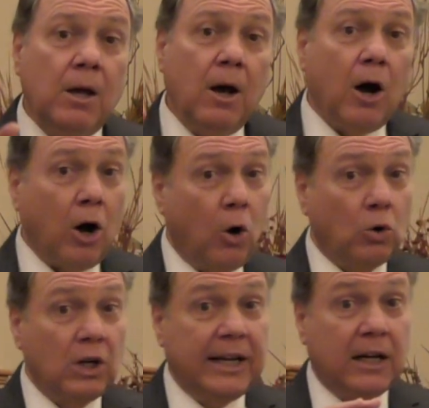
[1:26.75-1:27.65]

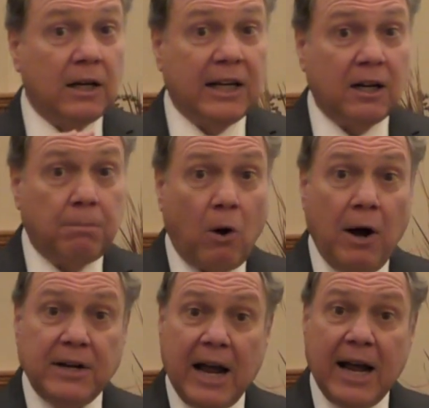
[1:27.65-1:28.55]
Only a little
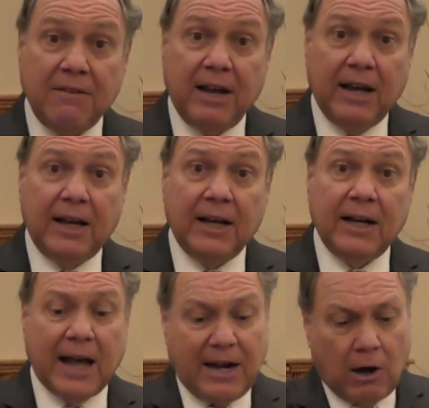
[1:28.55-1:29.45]
boy
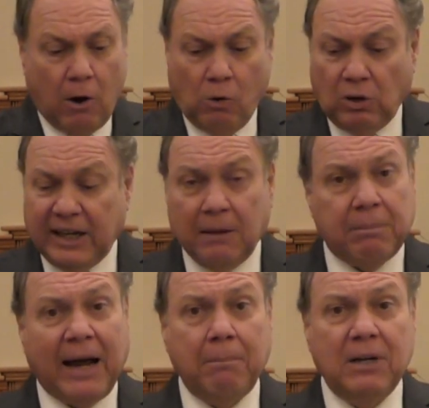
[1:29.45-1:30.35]
David and only a
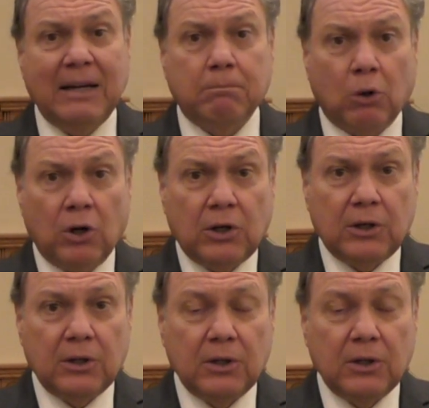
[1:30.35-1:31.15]
babbling brook.